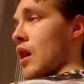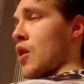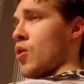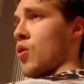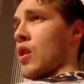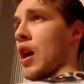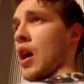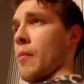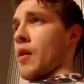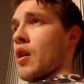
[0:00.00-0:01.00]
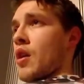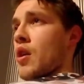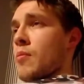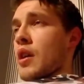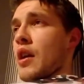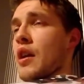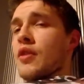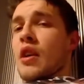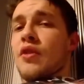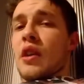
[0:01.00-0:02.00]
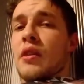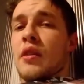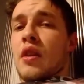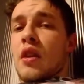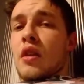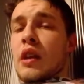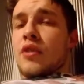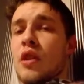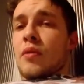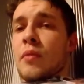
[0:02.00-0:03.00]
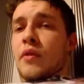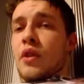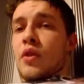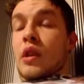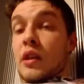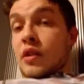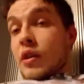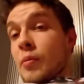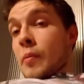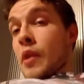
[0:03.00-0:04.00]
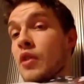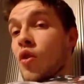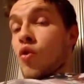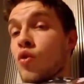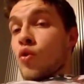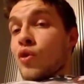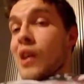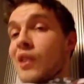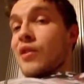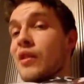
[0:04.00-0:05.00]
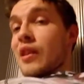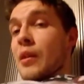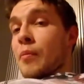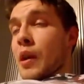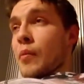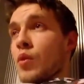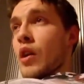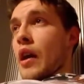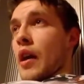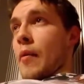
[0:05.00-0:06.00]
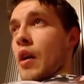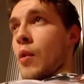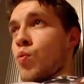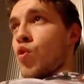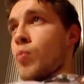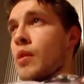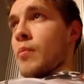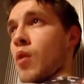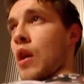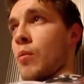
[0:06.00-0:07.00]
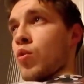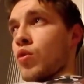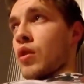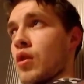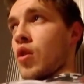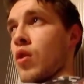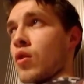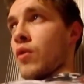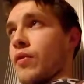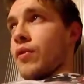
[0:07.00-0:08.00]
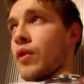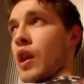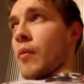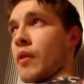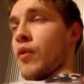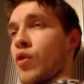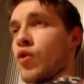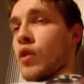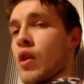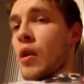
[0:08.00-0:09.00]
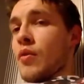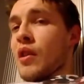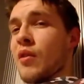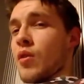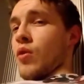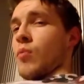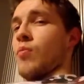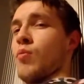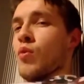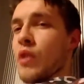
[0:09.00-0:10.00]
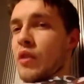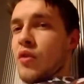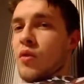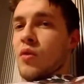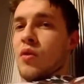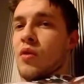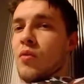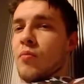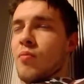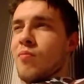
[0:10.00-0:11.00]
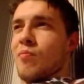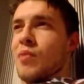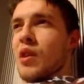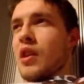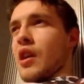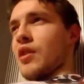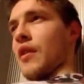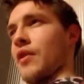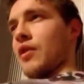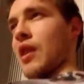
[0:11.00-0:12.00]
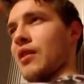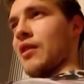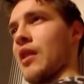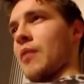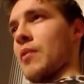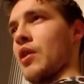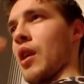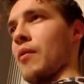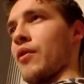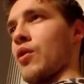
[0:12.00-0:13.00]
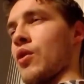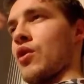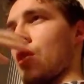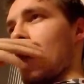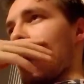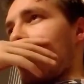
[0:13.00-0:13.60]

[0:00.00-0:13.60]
okay, ho. But yeah, guys, I said, links go to my video, links go to my page. Also going to Enter the Lab Bible. I will be uploading a lot of gaming footage on there. I'm saying I'm going to move up to the... But guys, as I said, I mean, gaming footage